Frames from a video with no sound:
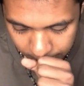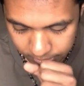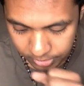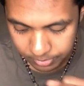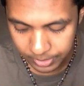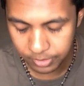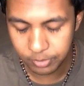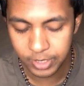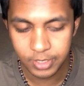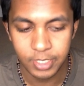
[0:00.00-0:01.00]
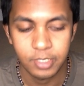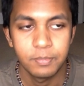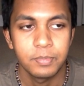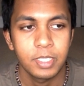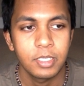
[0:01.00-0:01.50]
excuse me, the way that
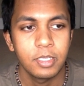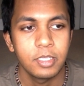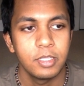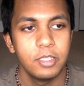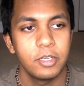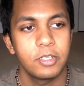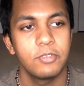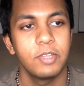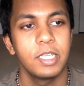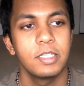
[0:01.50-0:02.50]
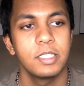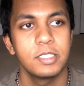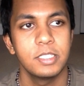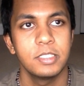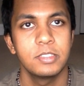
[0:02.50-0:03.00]
they're conveying this
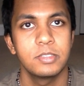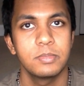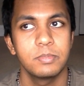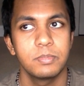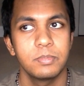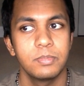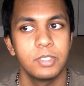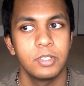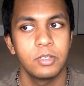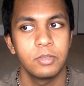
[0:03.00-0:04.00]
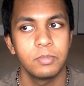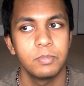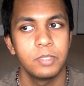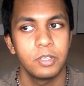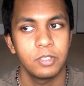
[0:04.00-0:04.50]
is,
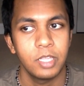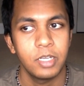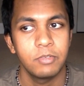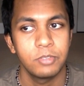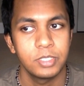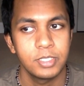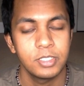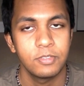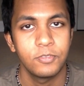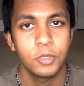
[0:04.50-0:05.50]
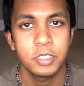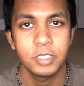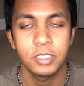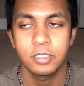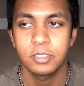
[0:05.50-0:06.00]
there are a lot of resistant
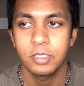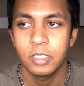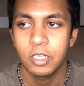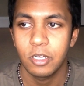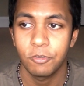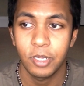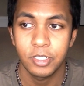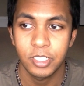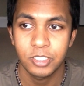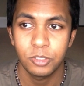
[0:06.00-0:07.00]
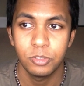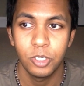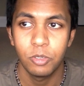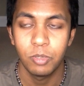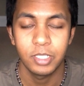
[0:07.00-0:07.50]
forces around us who
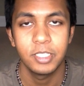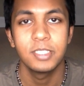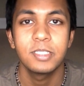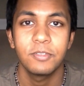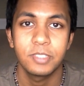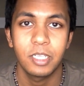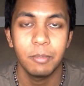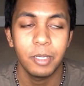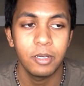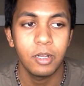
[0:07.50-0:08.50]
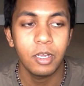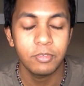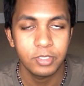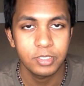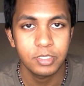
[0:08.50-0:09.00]
don't want this stuff to come out,
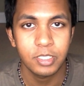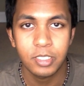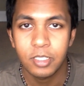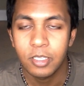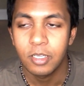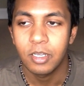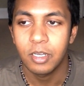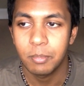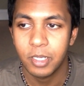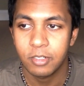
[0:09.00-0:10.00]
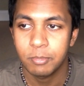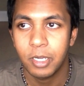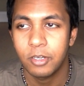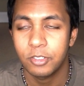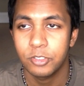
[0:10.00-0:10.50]
obviously, out of
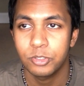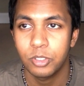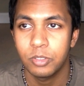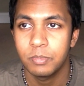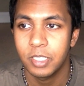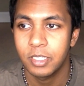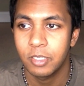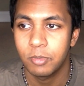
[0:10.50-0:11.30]
power and control, and they